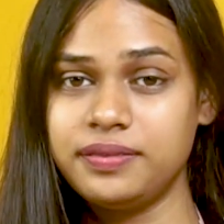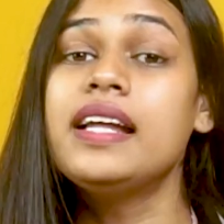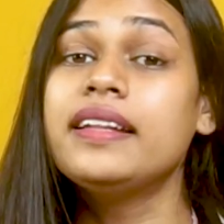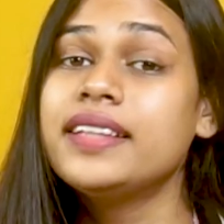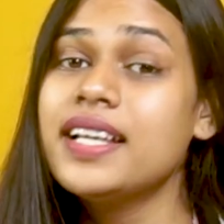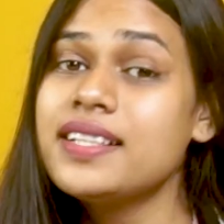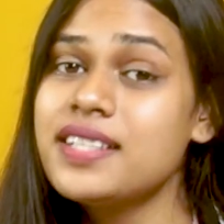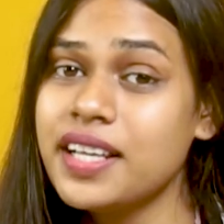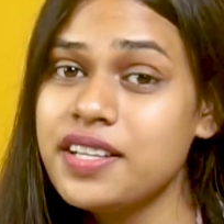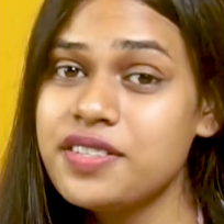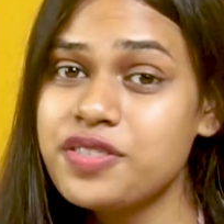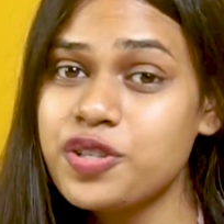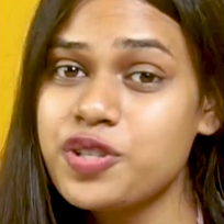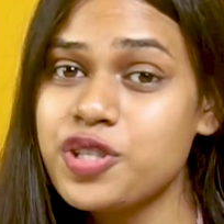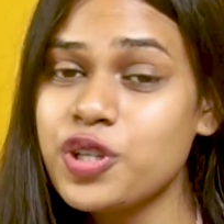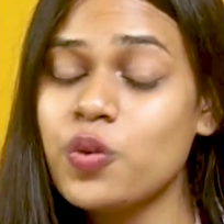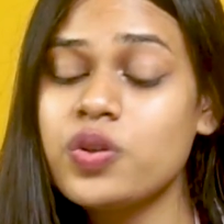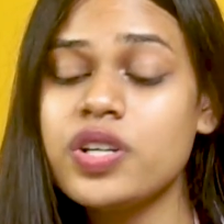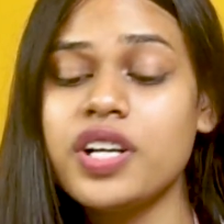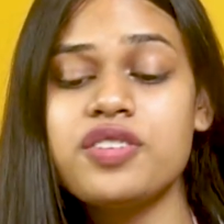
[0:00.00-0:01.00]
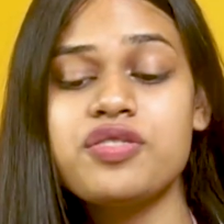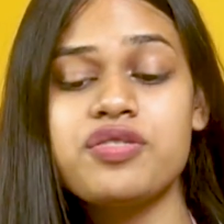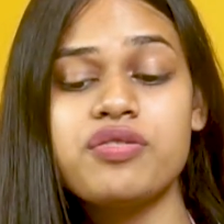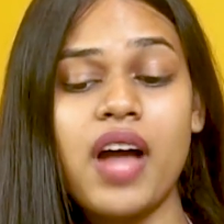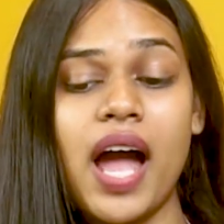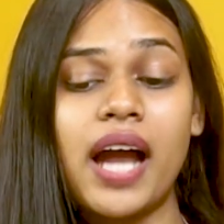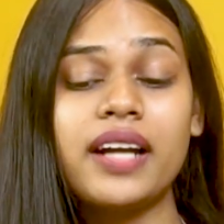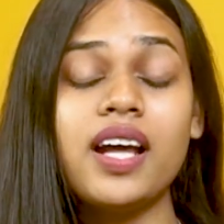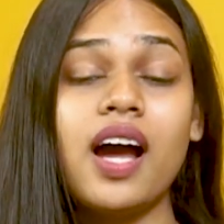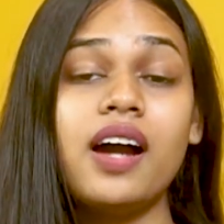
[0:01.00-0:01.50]
This institute is
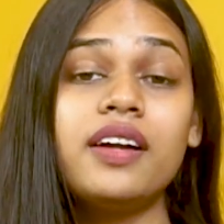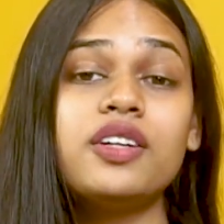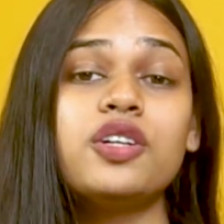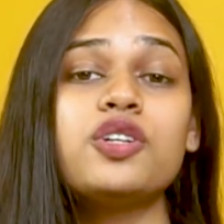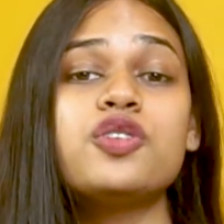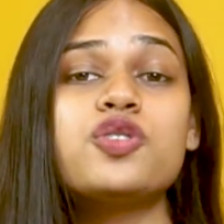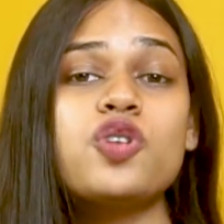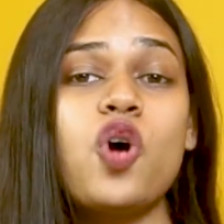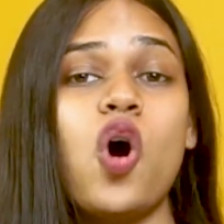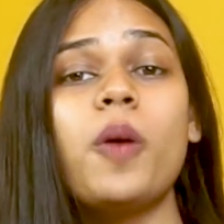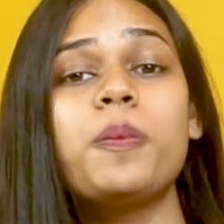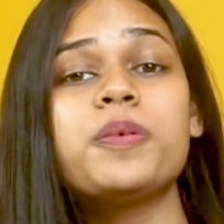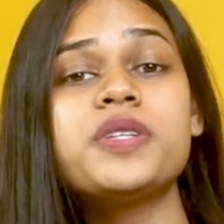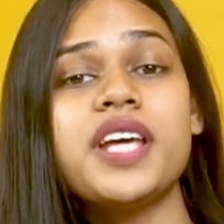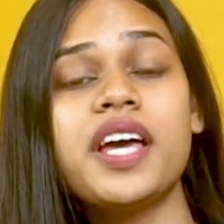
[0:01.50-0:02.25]
ranked under top